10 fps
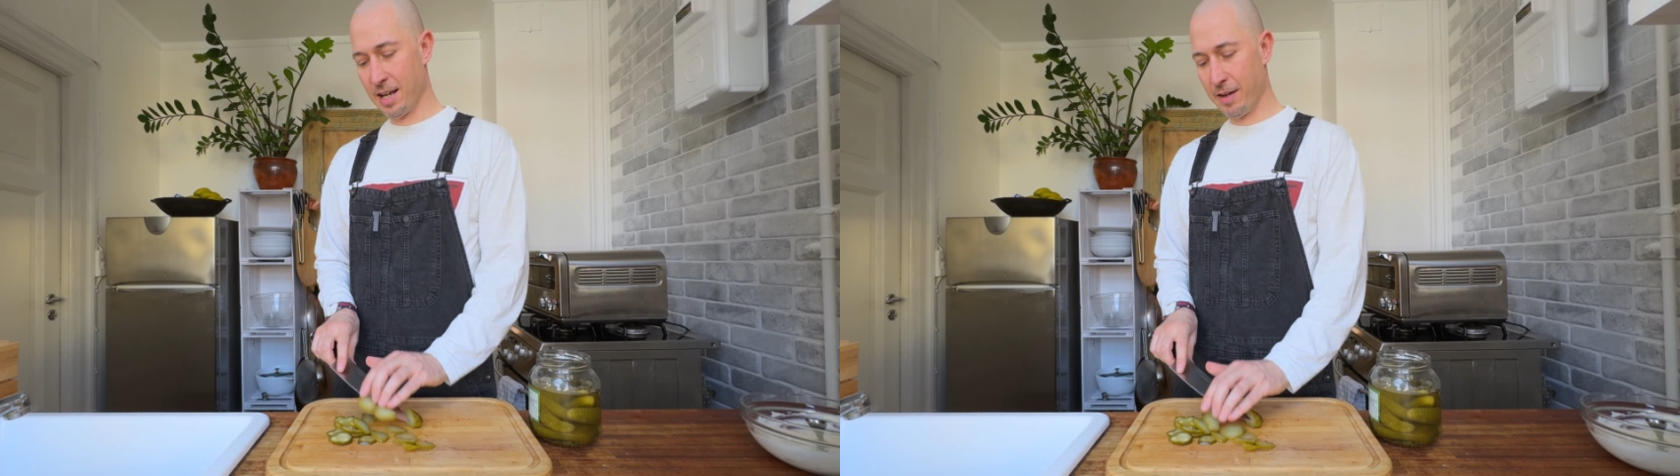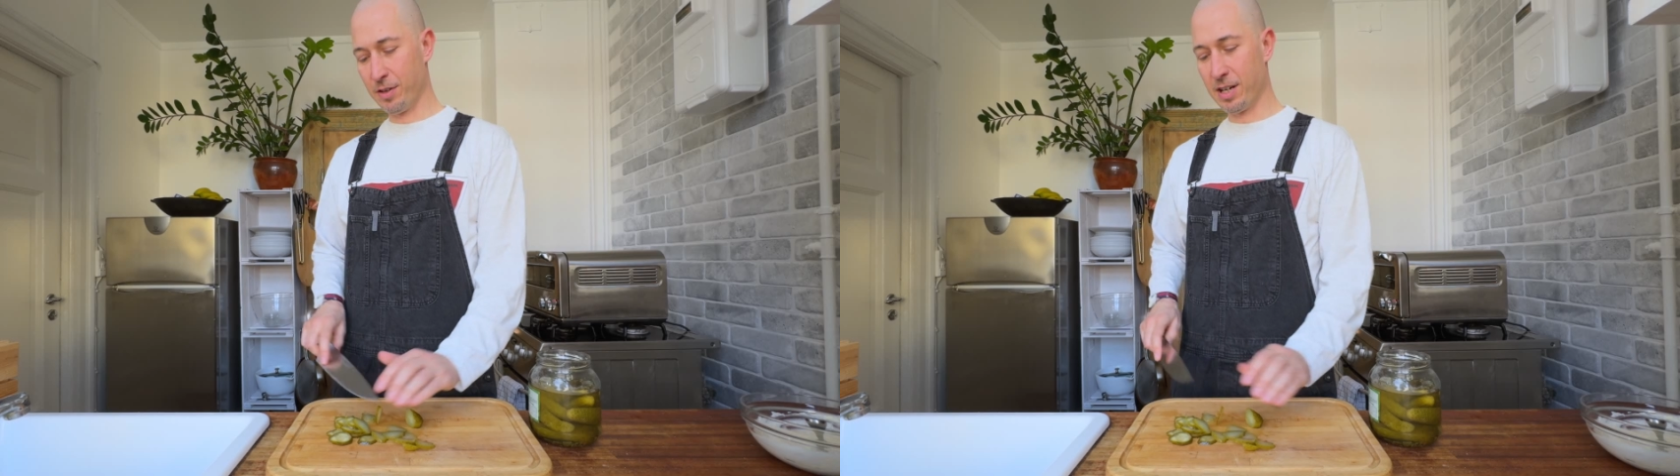
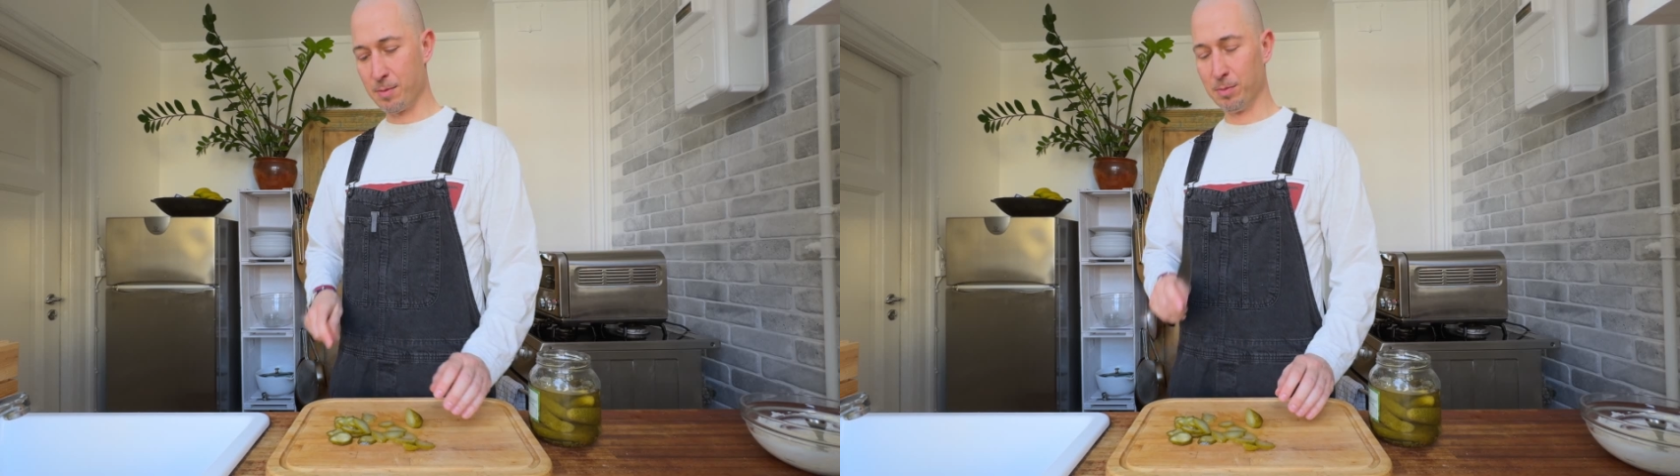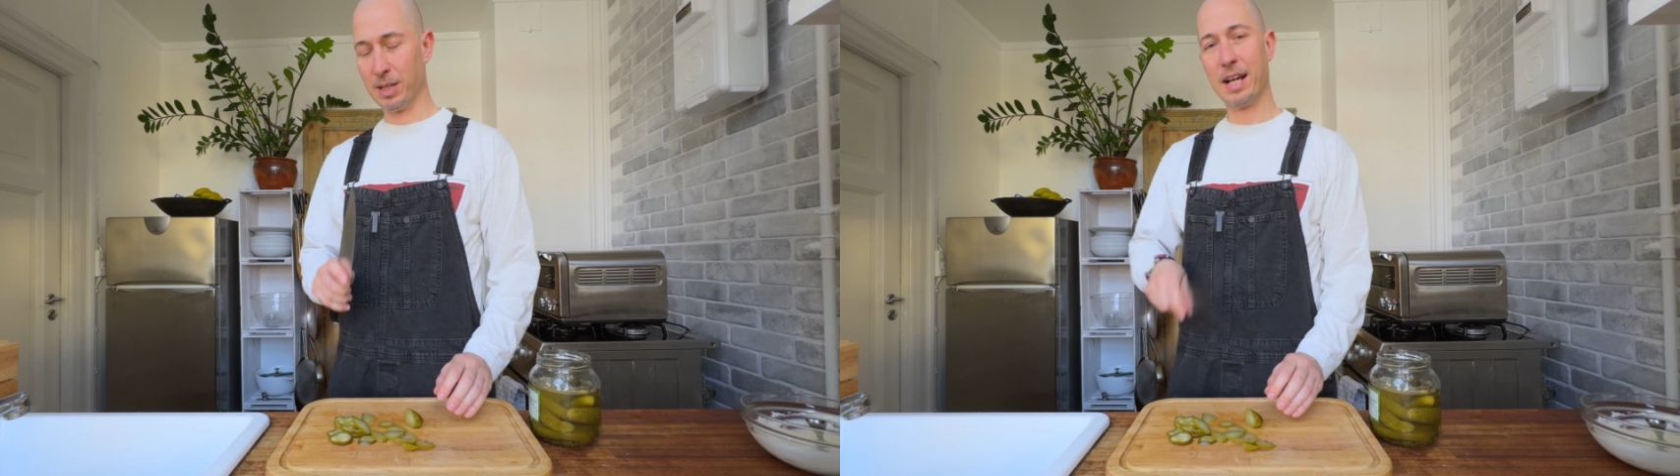If you cut
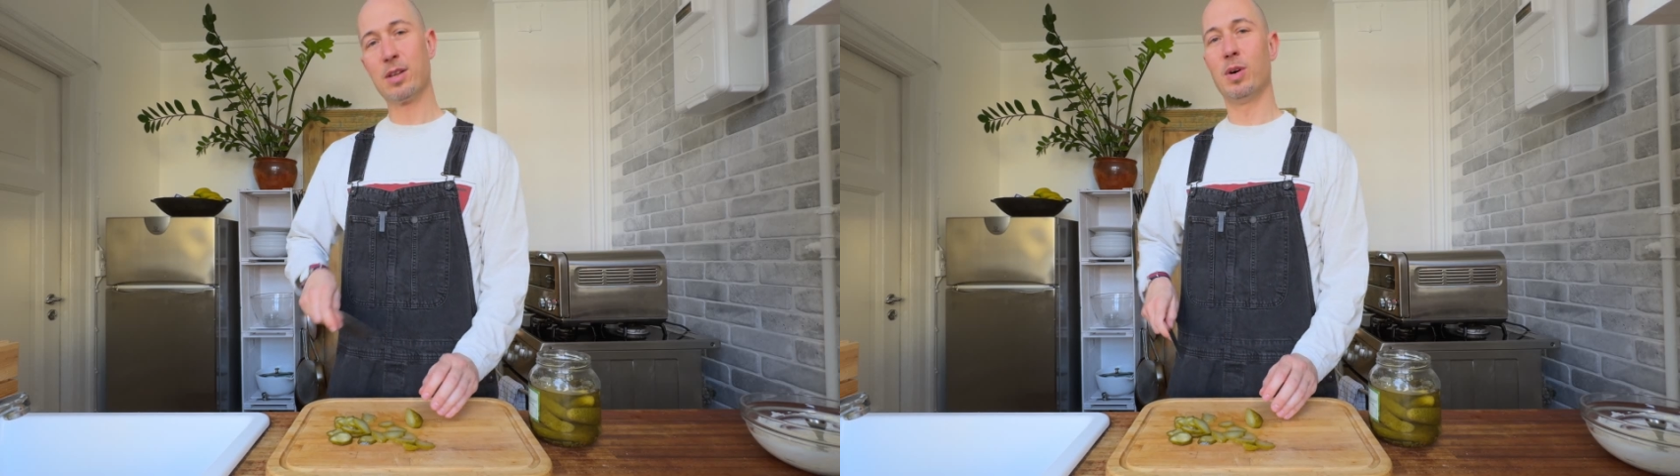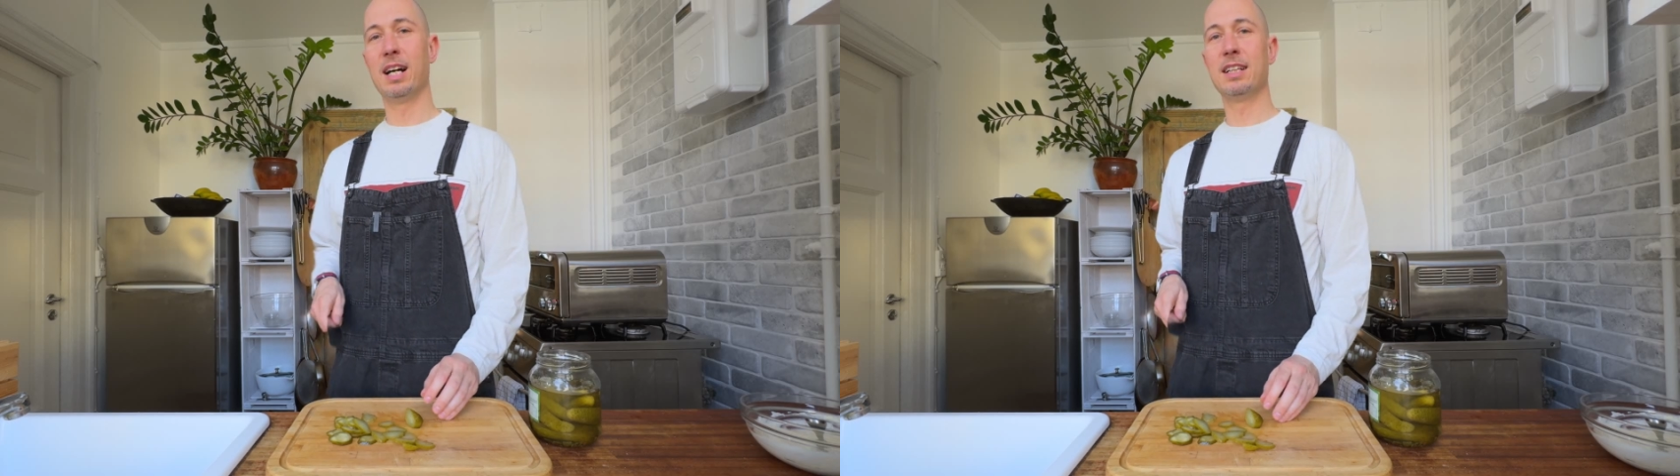them
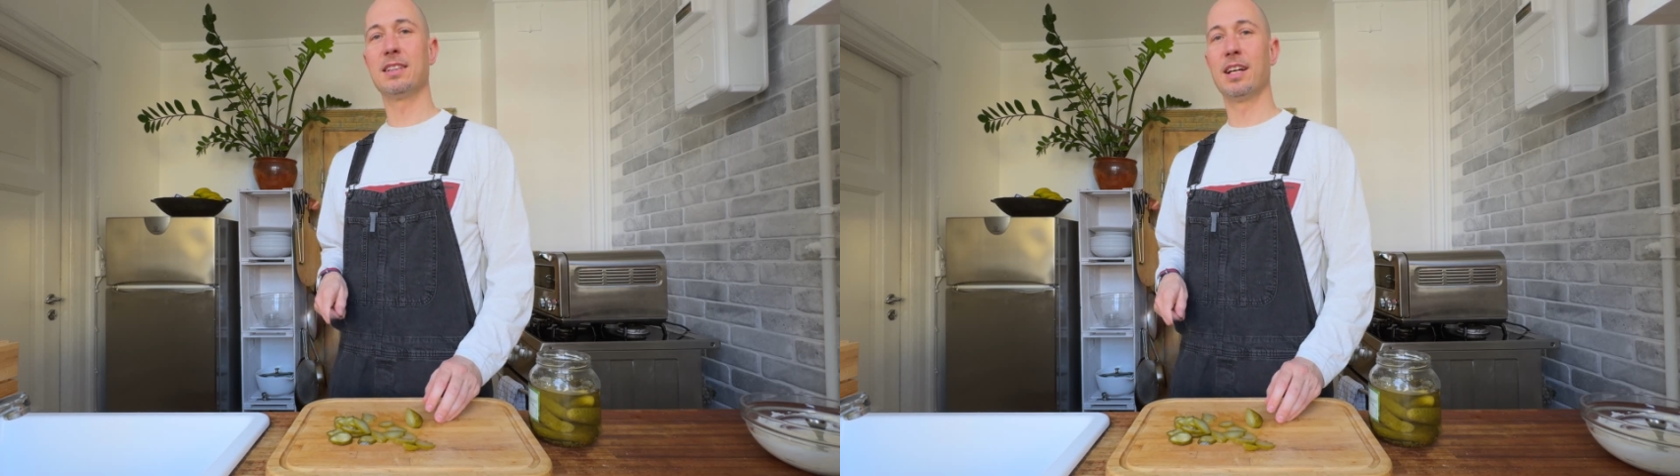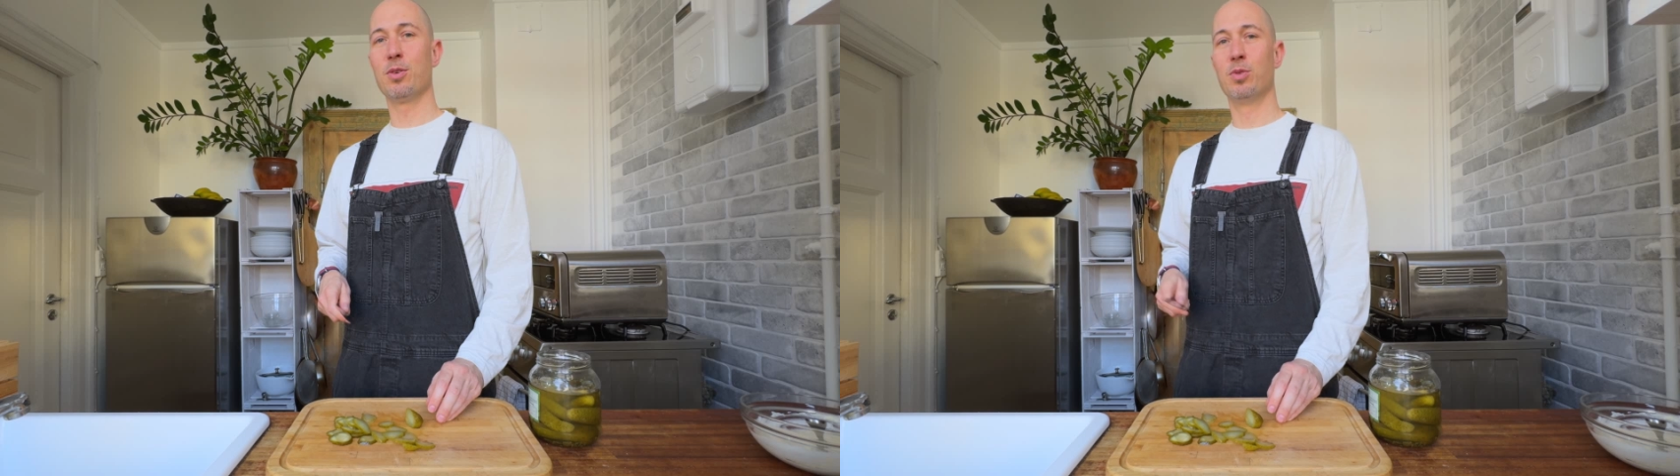lengthwise
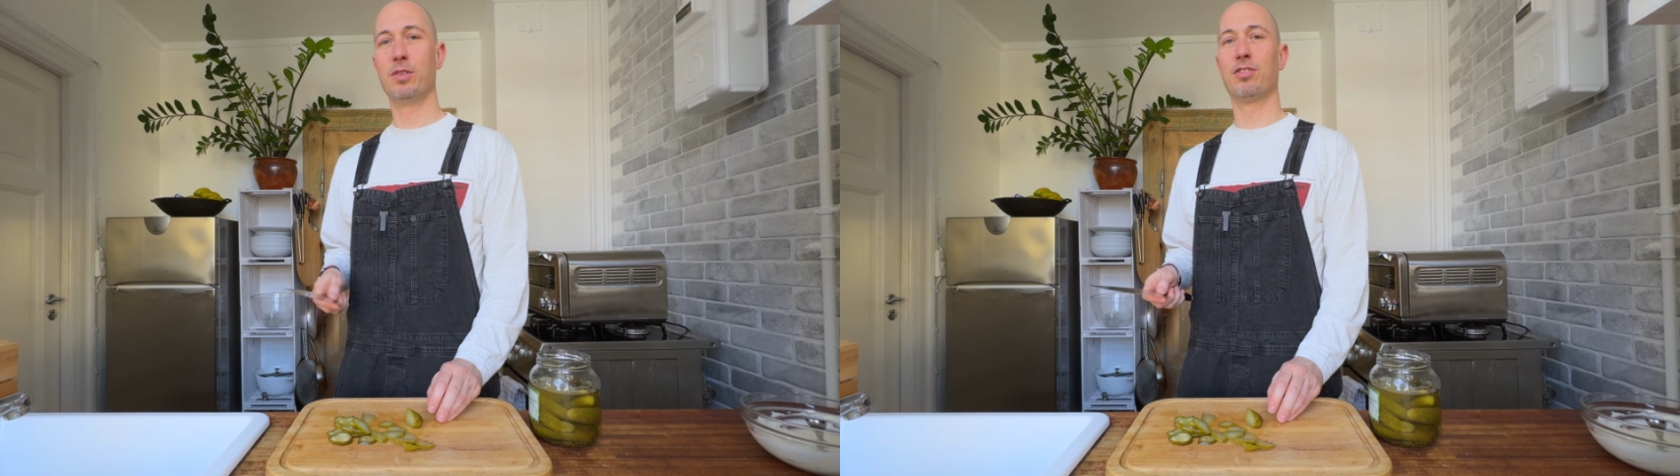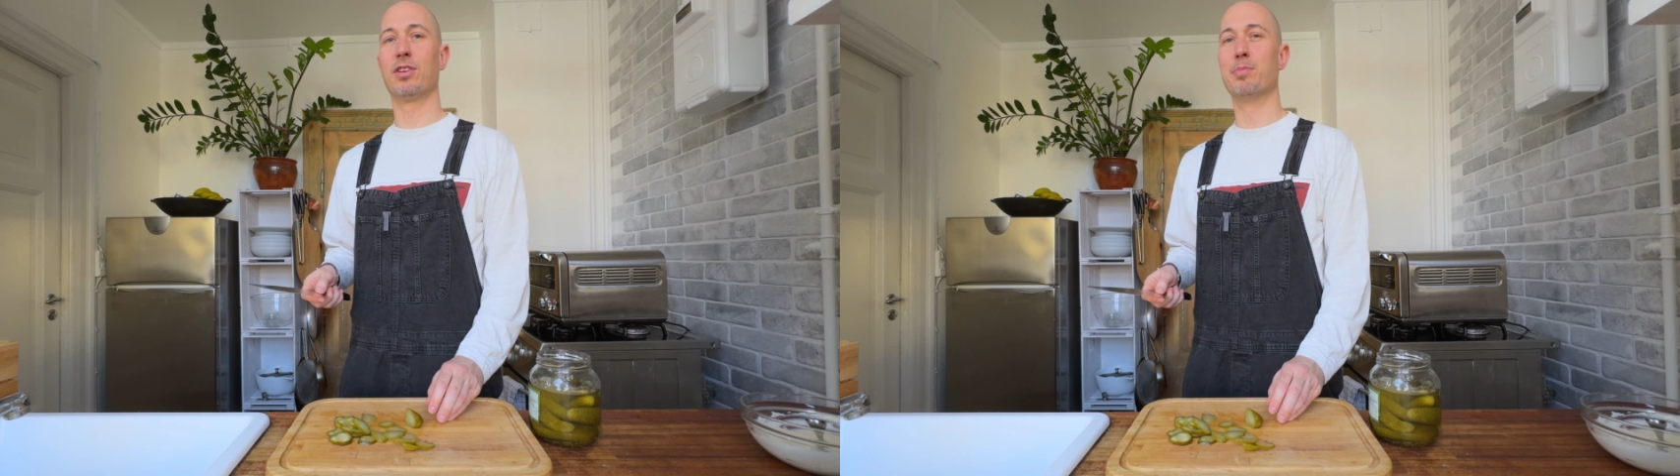like you
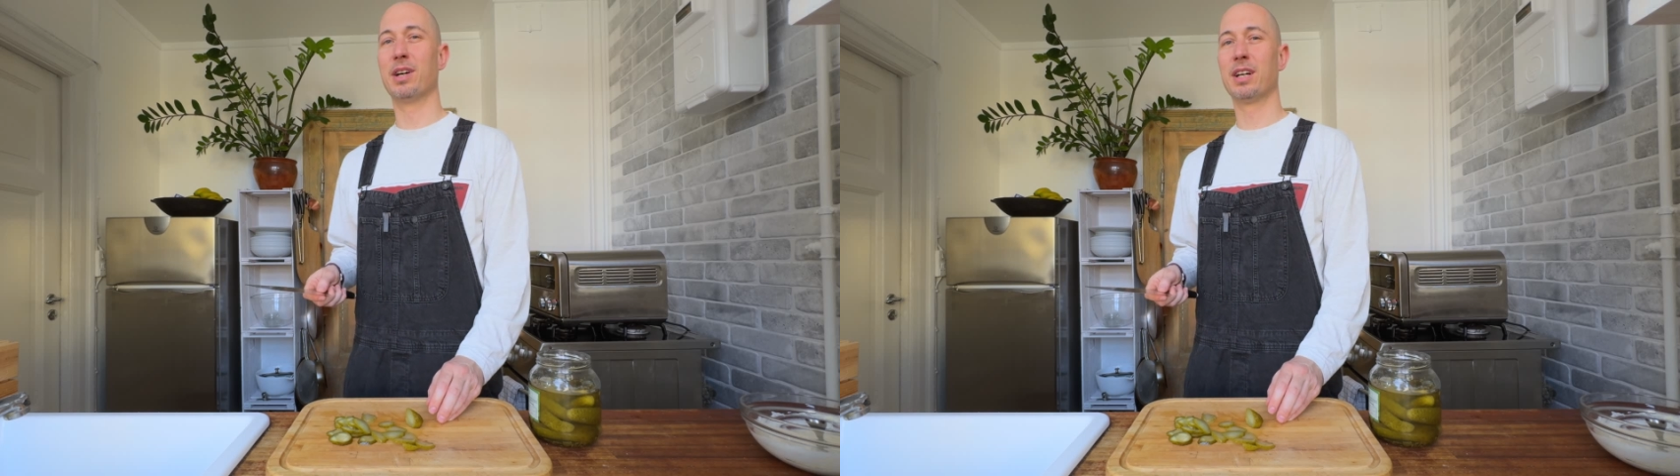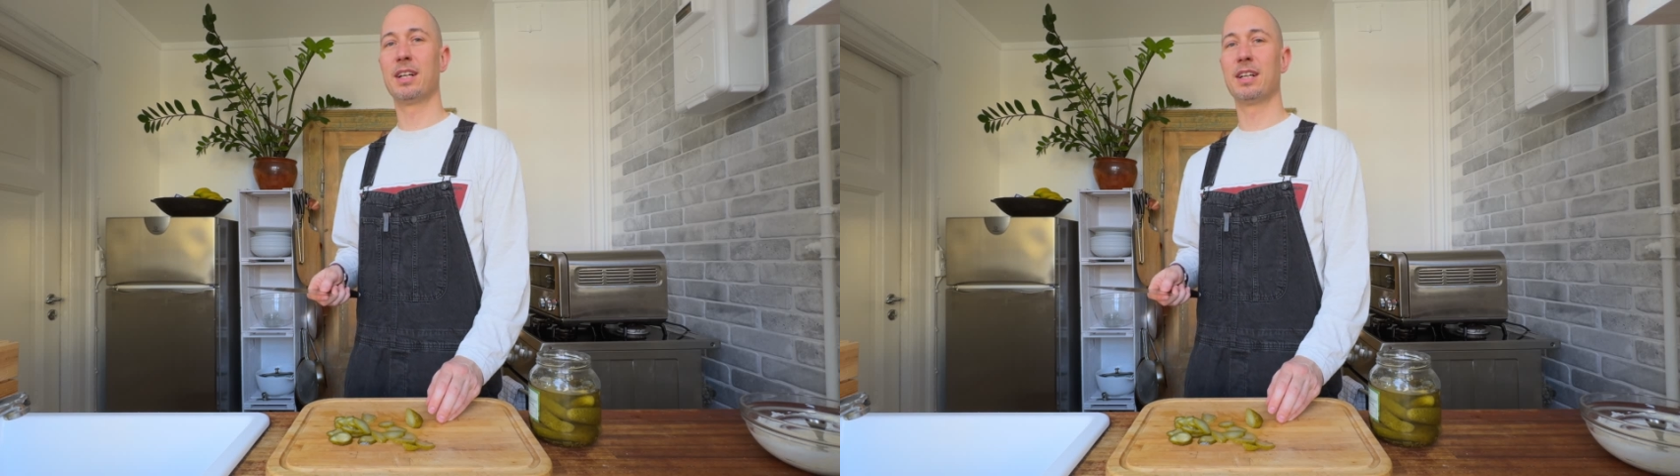would for a
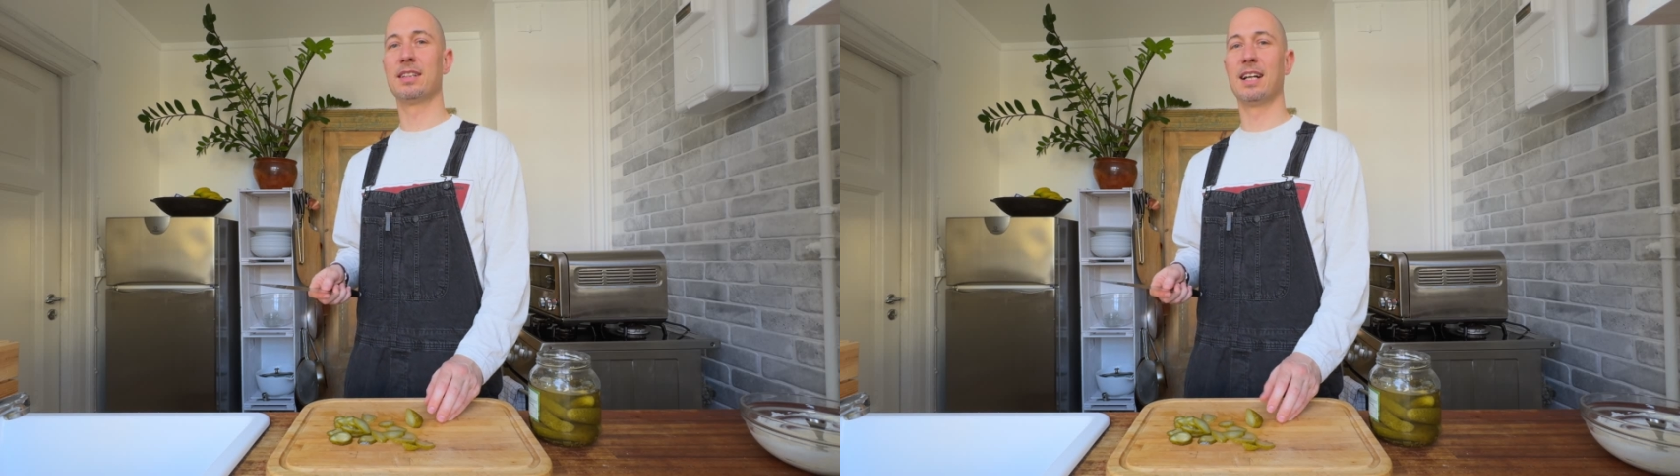burger,